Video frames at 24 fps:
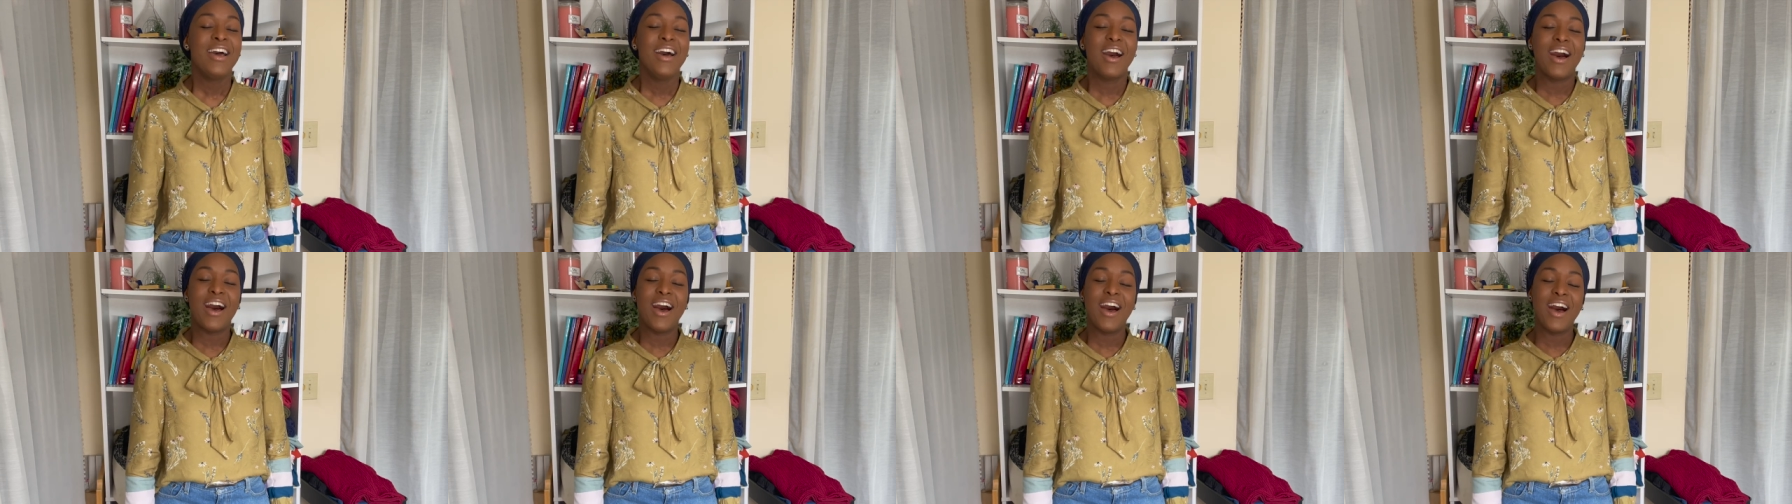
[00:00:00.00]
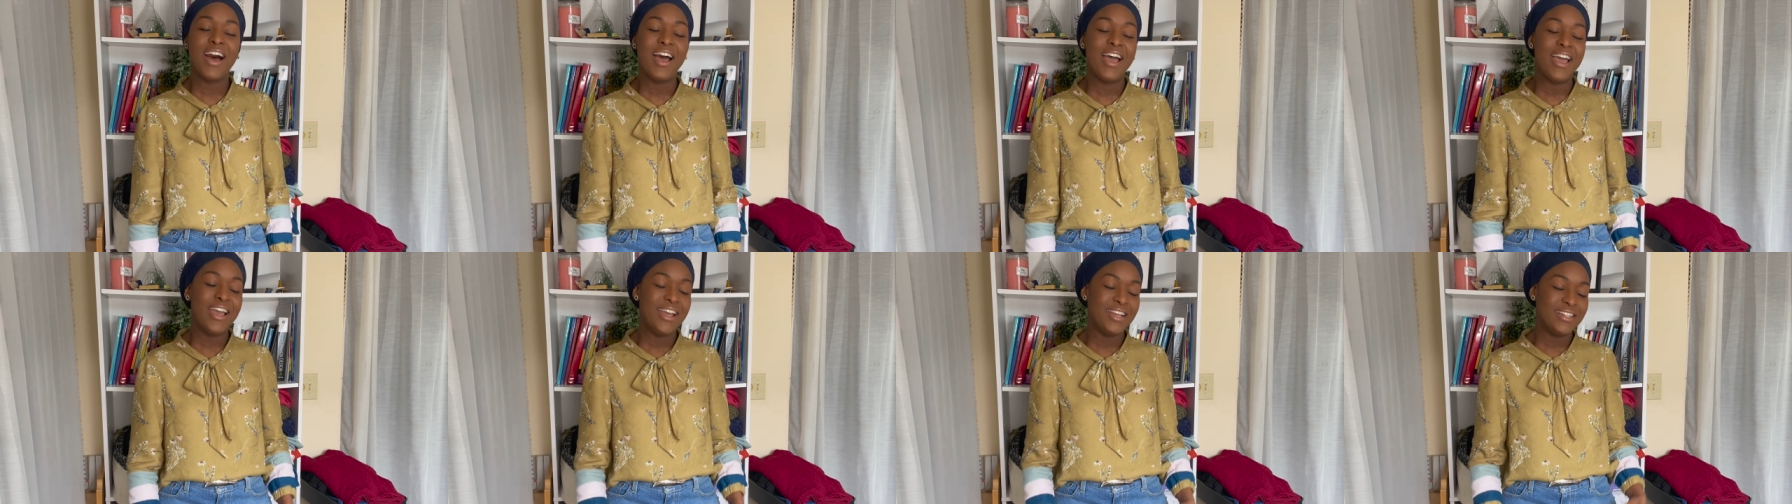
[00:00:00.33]

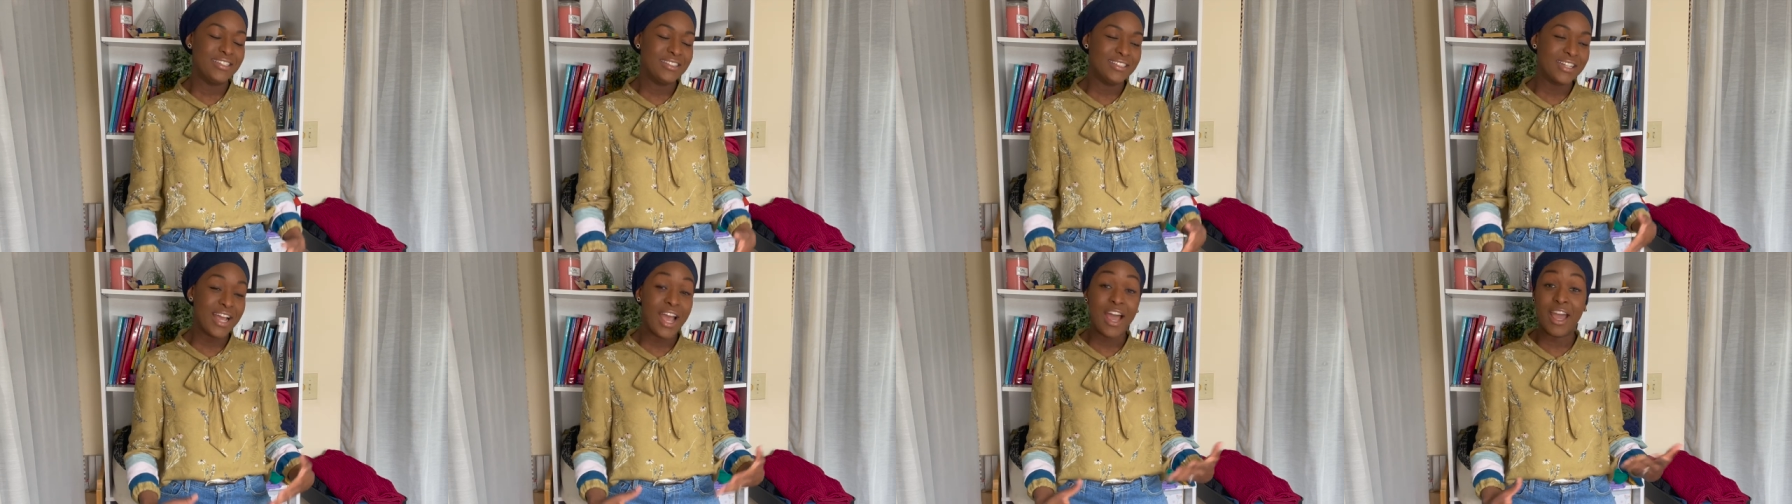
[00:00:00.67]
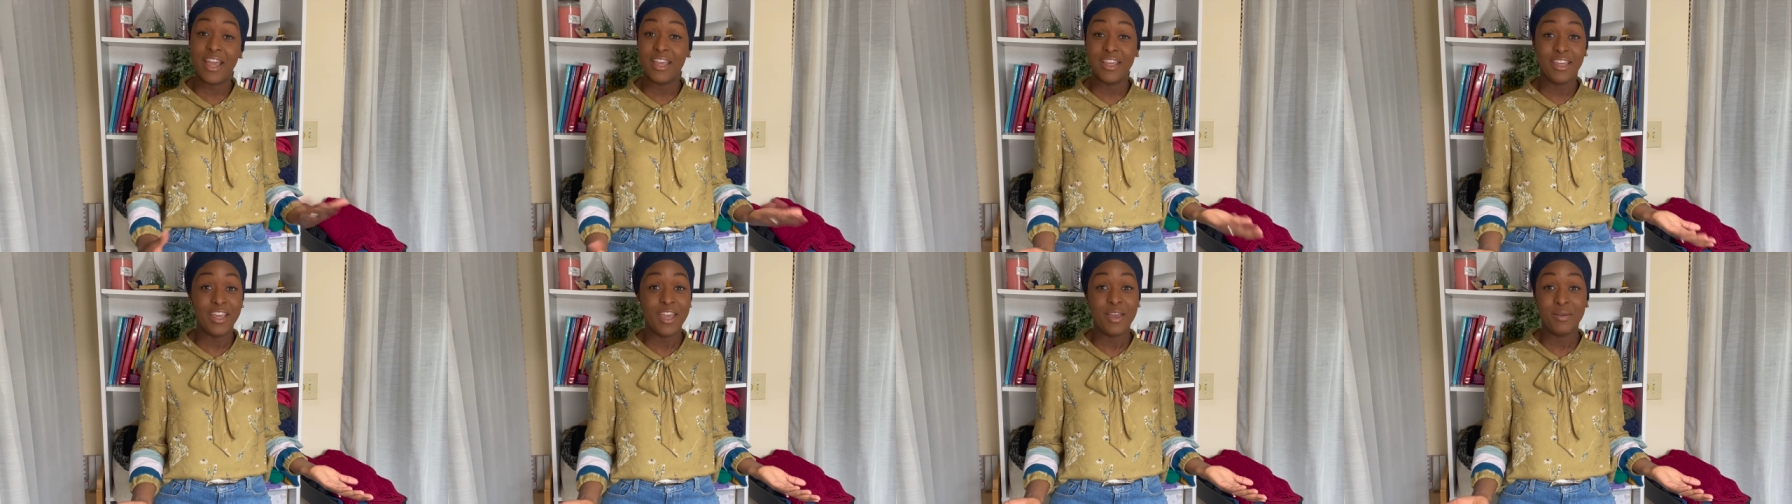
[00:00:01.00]
and
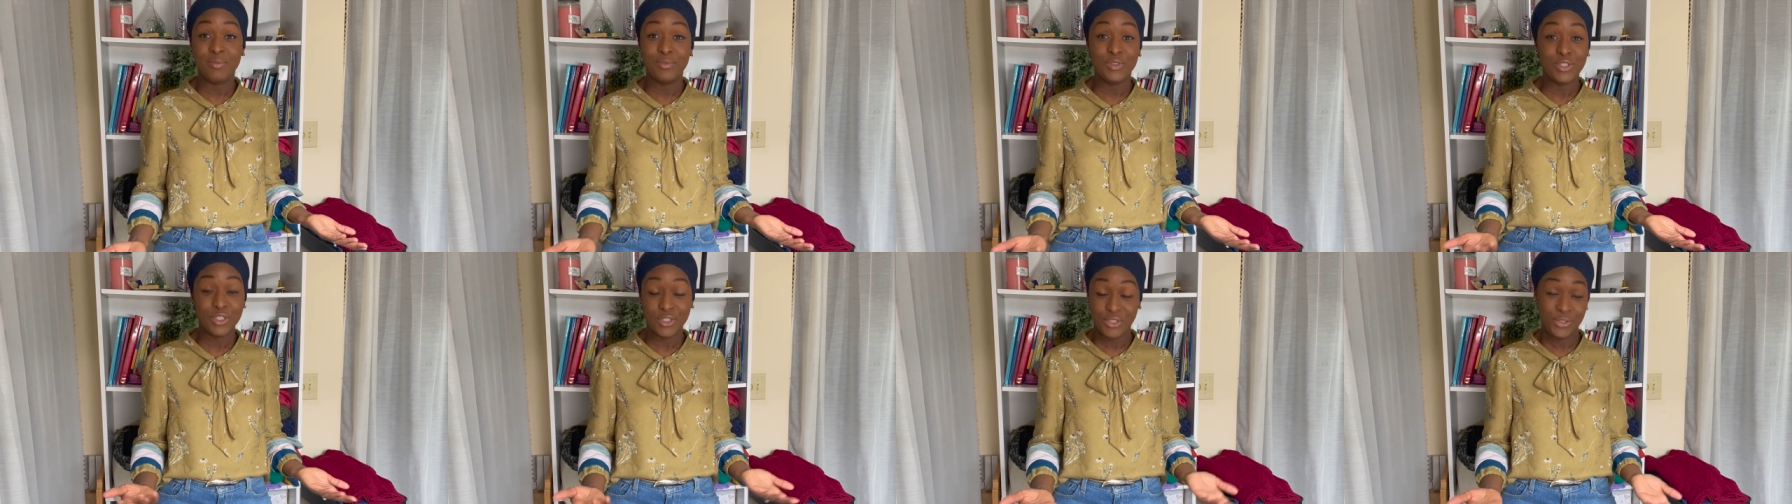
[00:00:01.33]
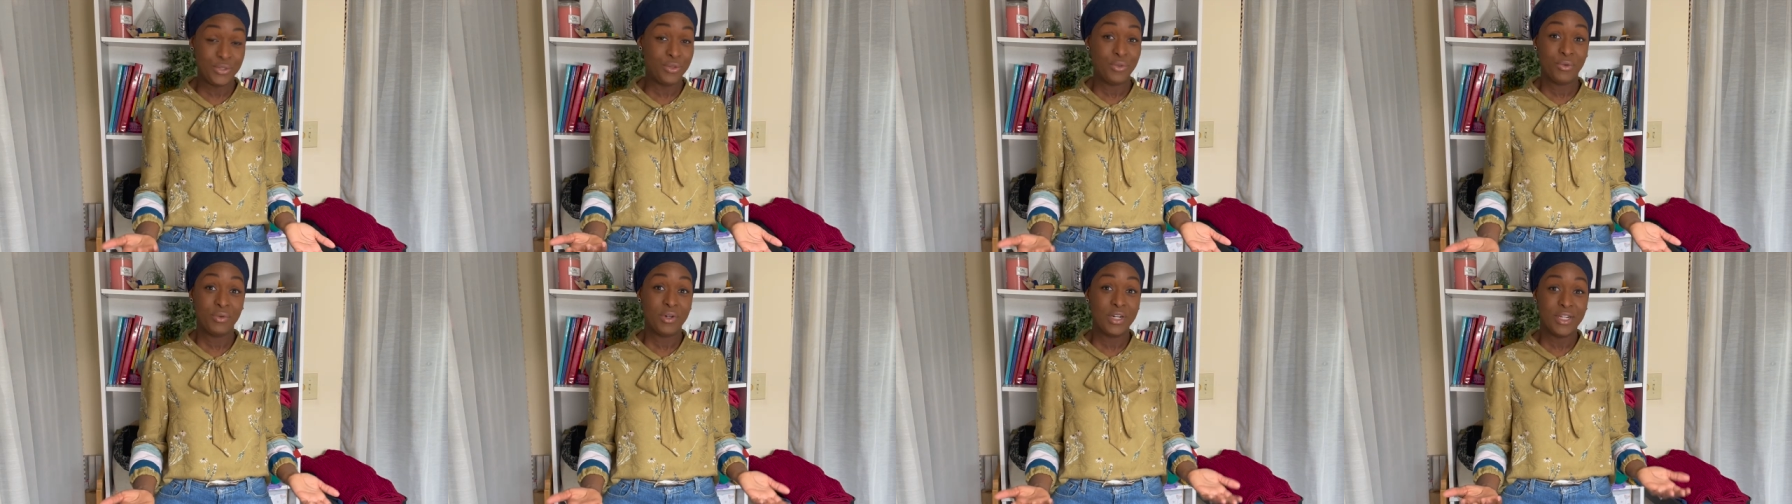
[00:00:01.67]
I am just
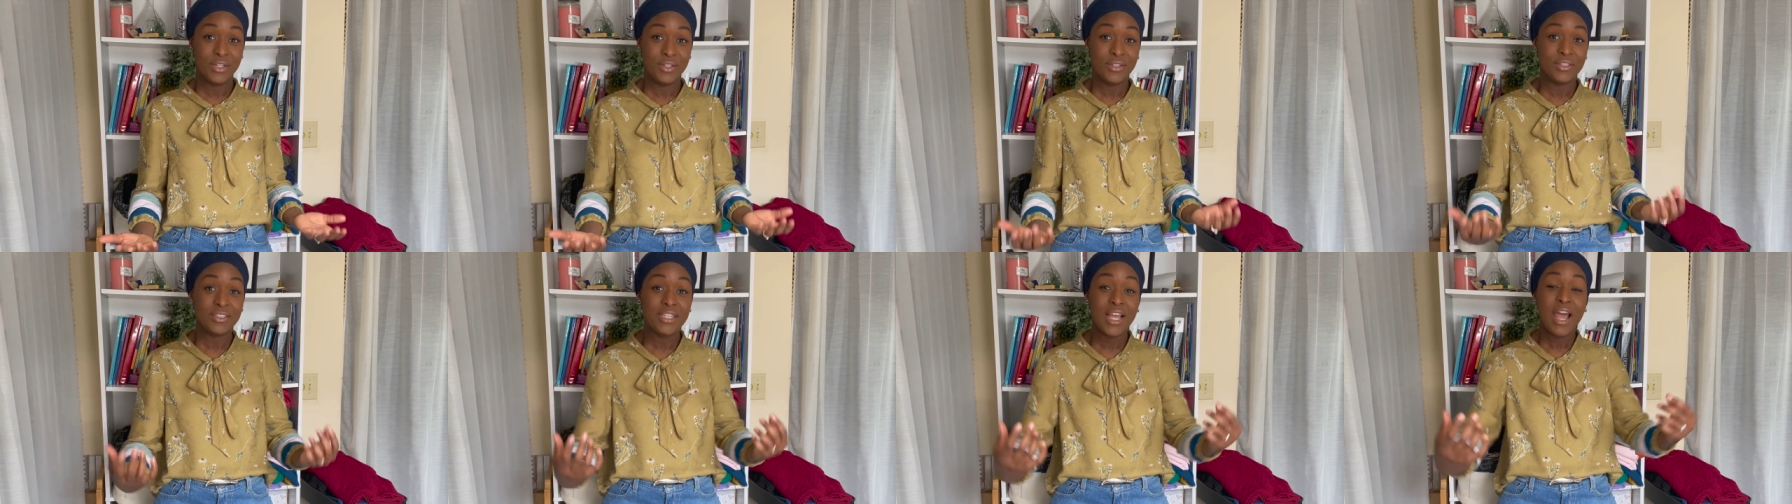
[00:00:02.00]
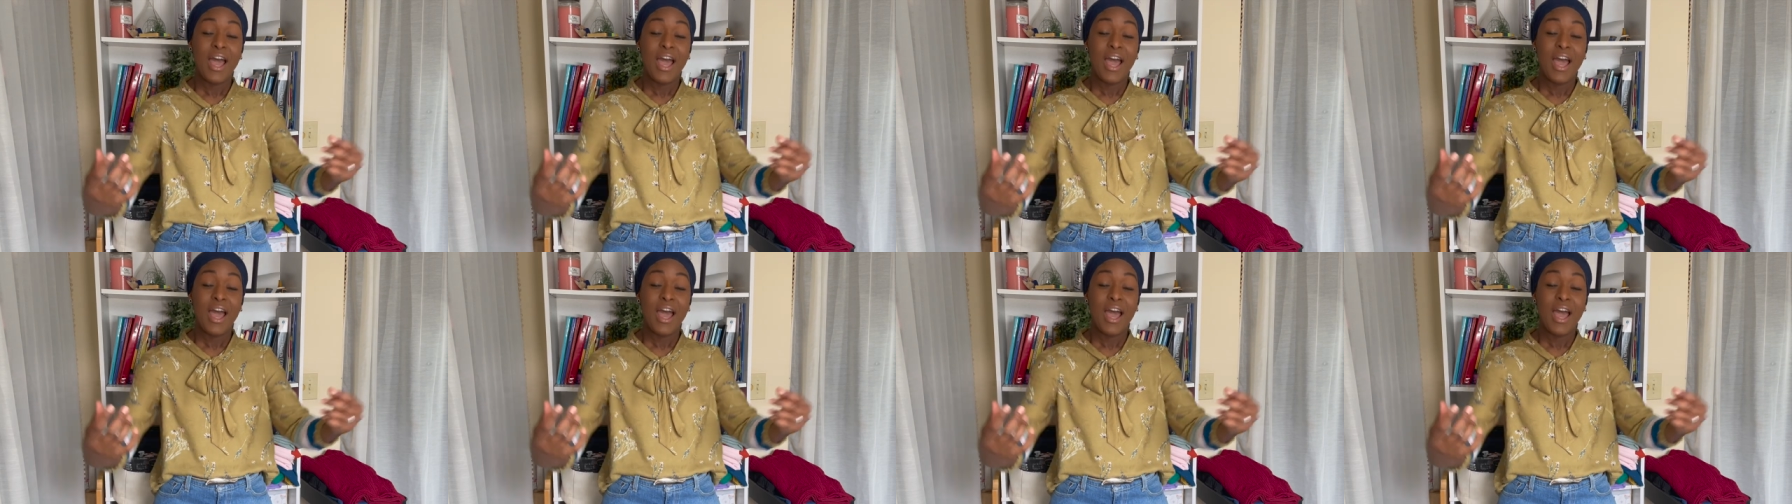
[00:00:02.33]
thrilled.